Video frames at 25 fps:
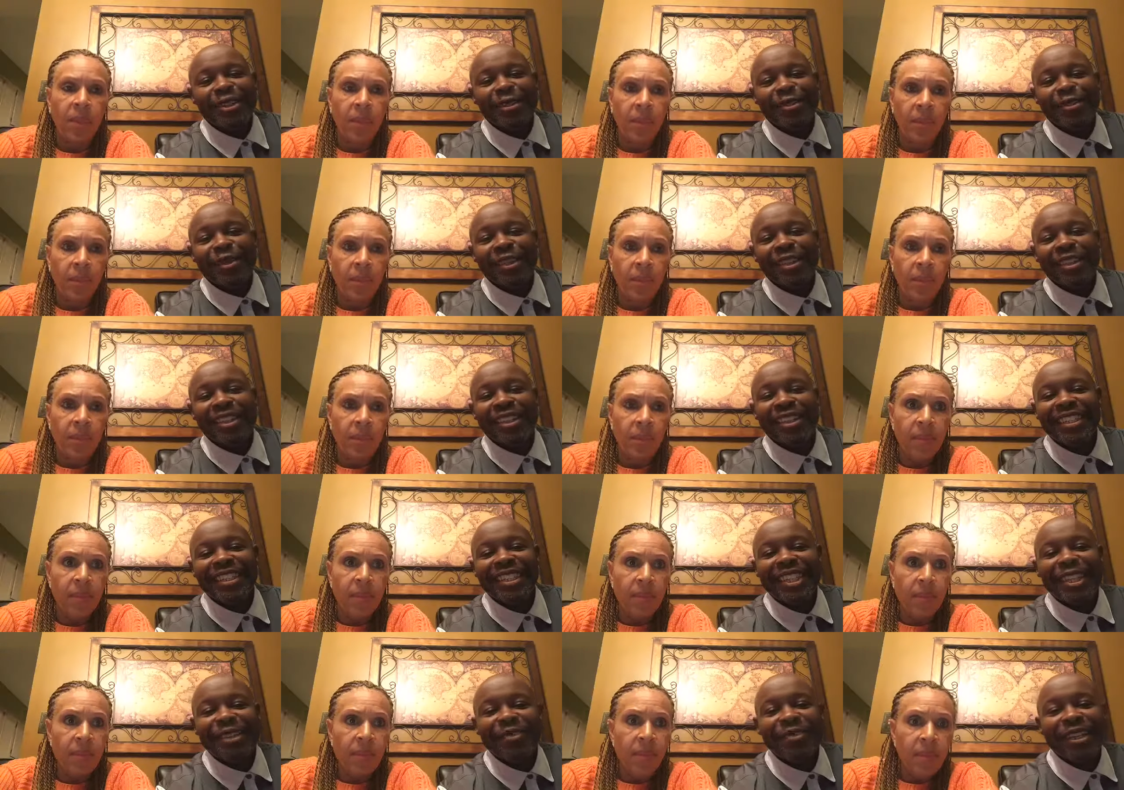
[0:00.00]
Speaker 1: Well, good
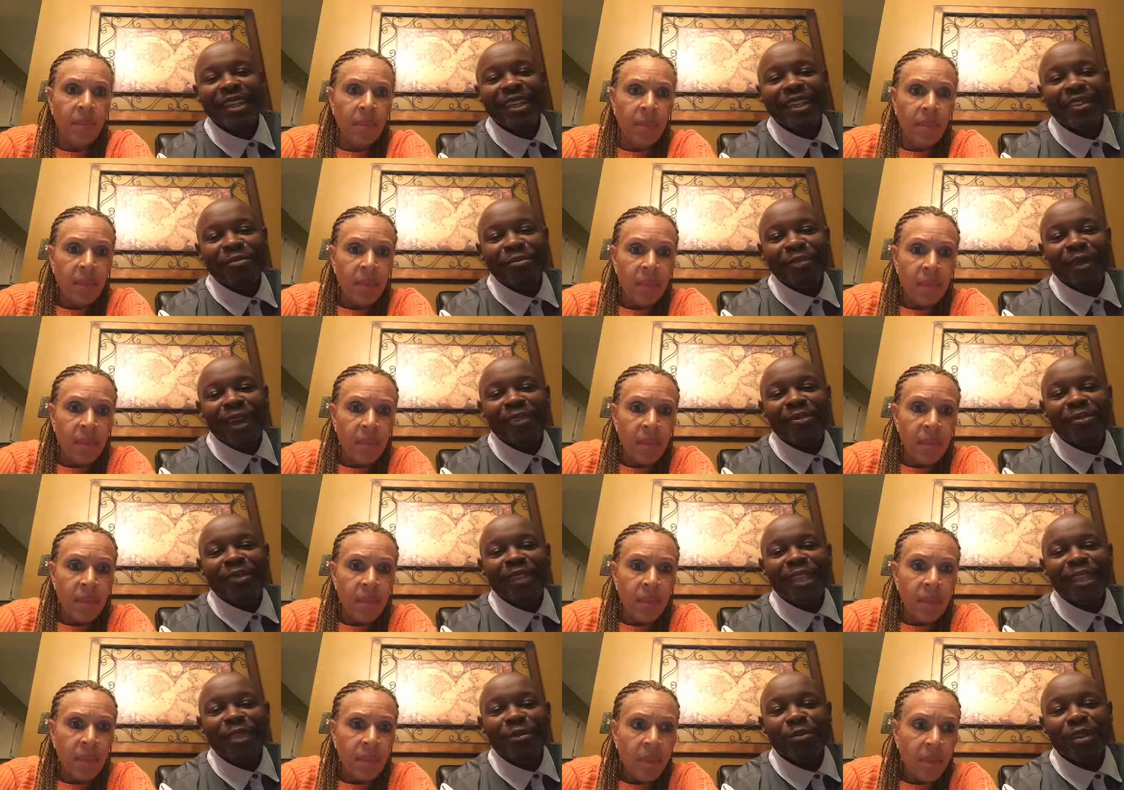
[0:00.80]
evening, my
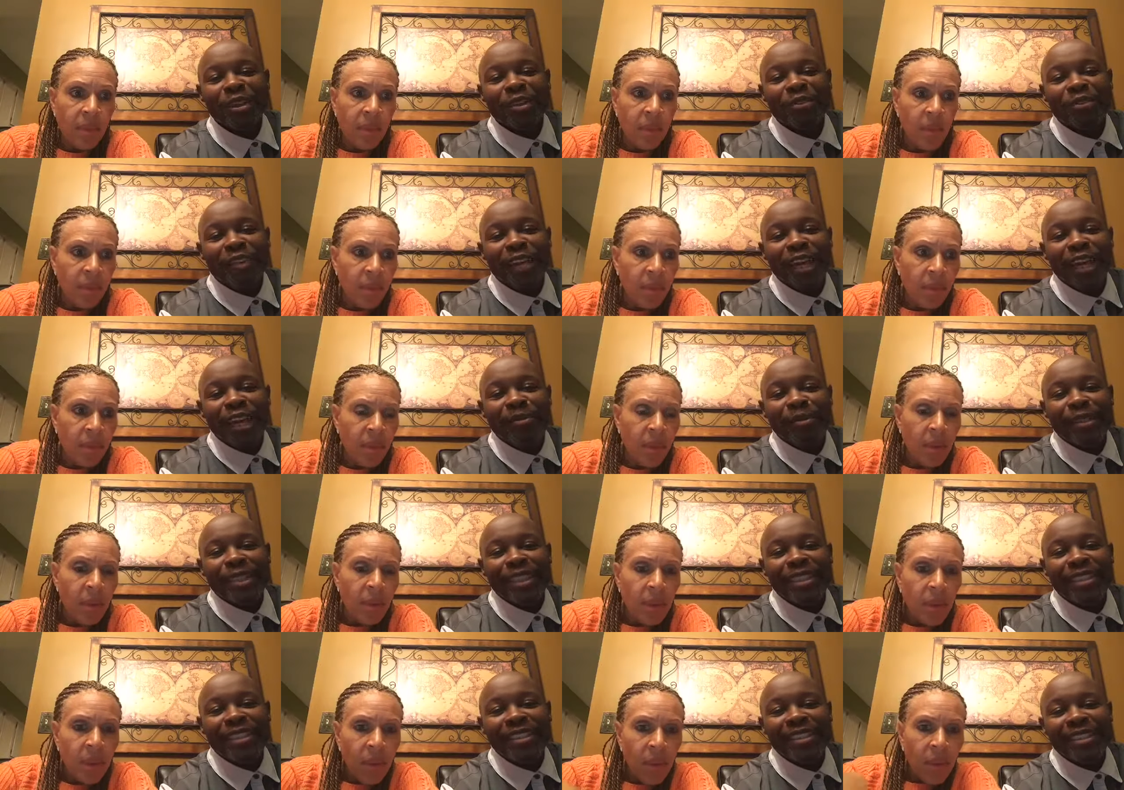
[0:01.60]
Facebook
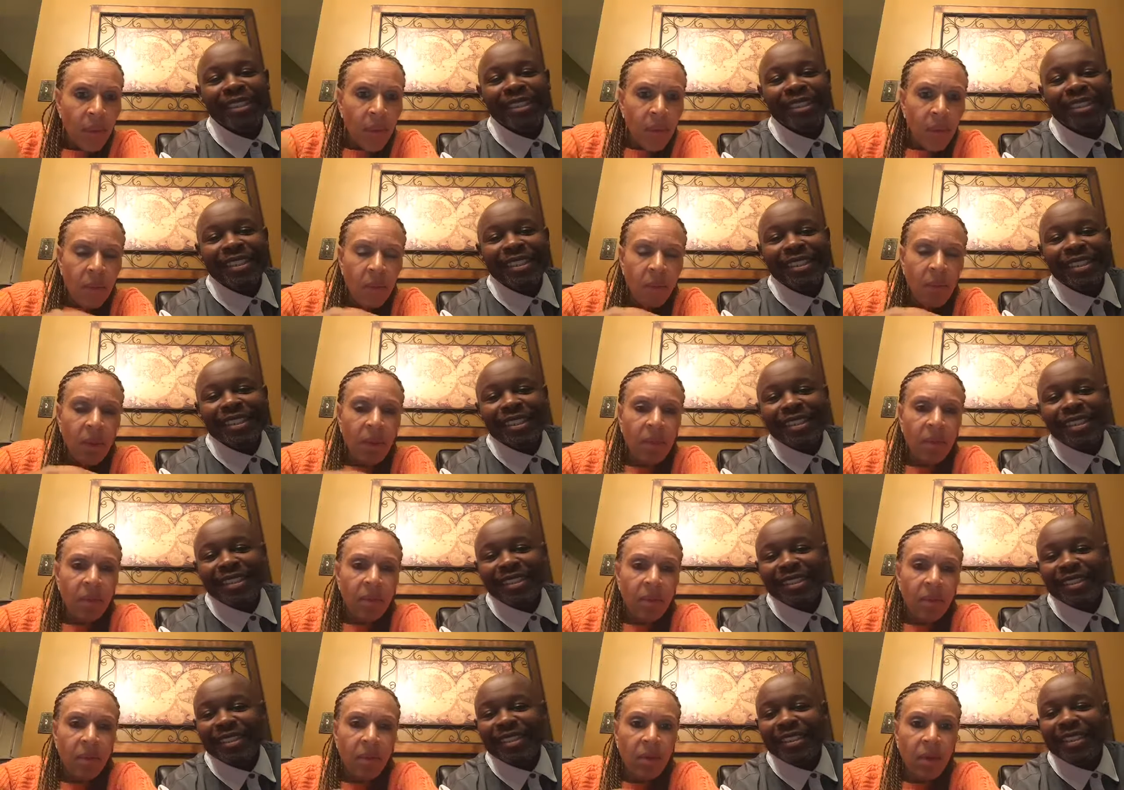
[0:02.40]
family.
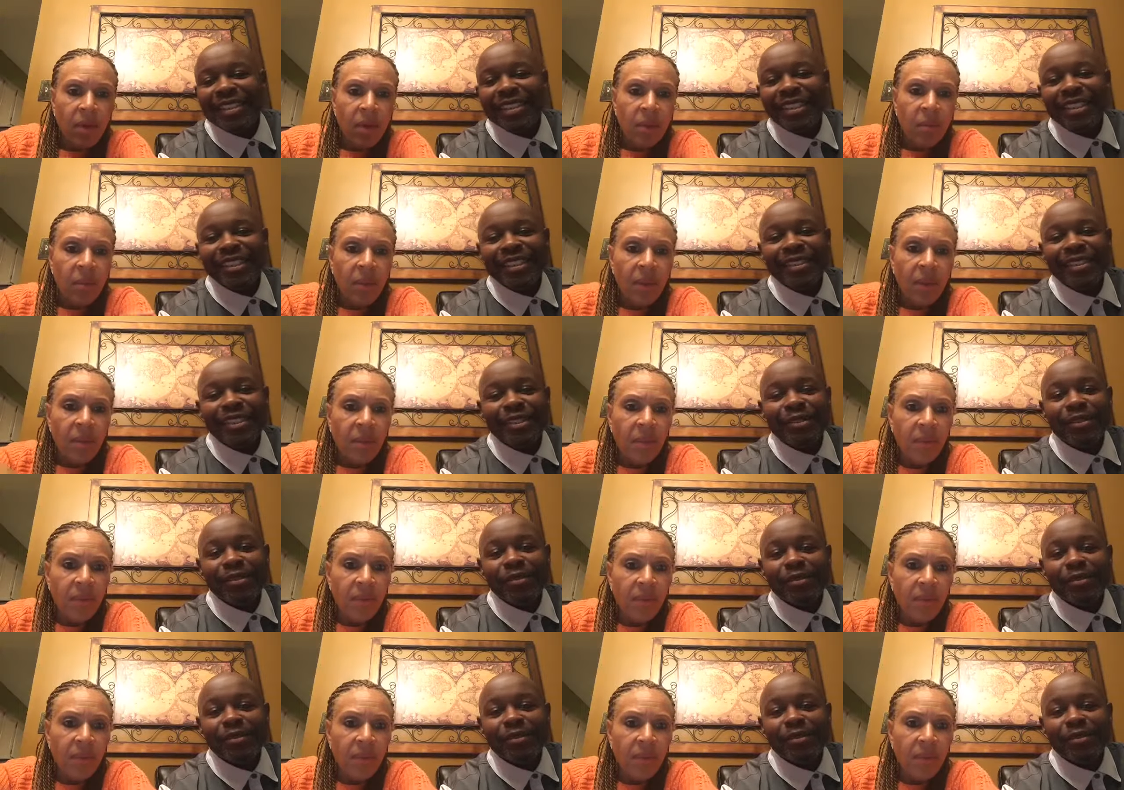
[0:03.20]
This is.